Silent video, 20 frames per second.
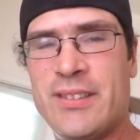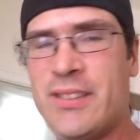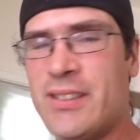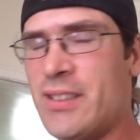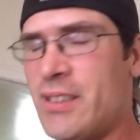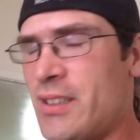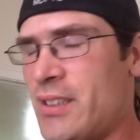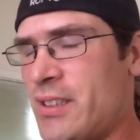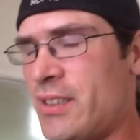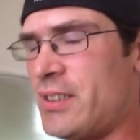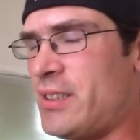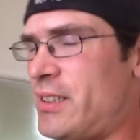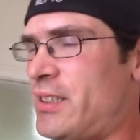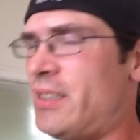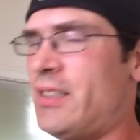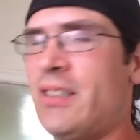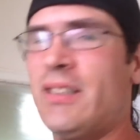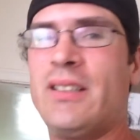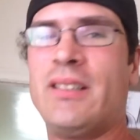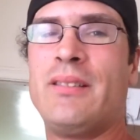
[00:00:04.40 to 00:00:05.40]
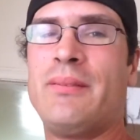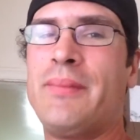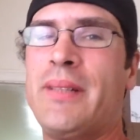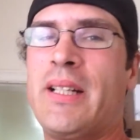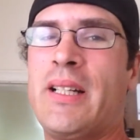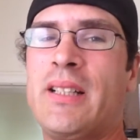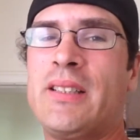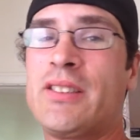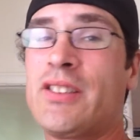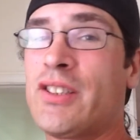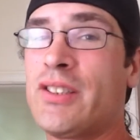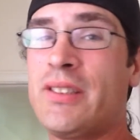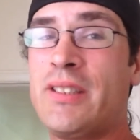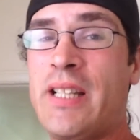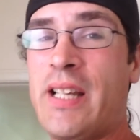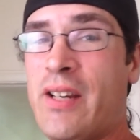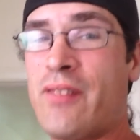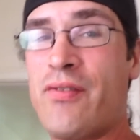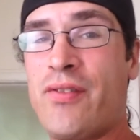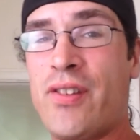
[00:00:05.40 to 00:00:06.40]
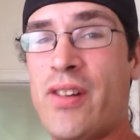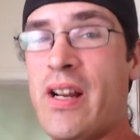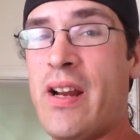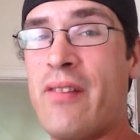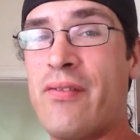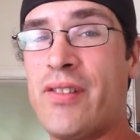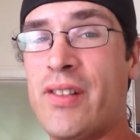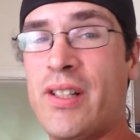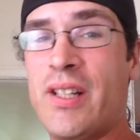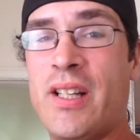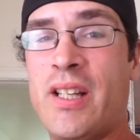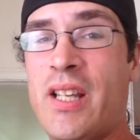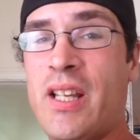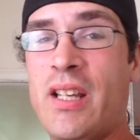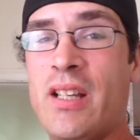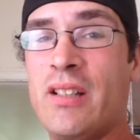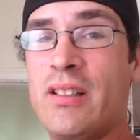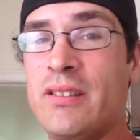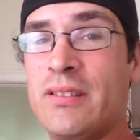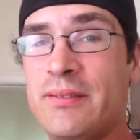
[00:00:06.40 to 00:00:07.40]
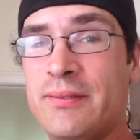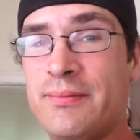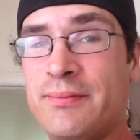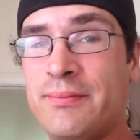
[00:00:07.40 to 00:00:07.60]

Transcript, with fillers: Oh man, it's gonna take forever to heal.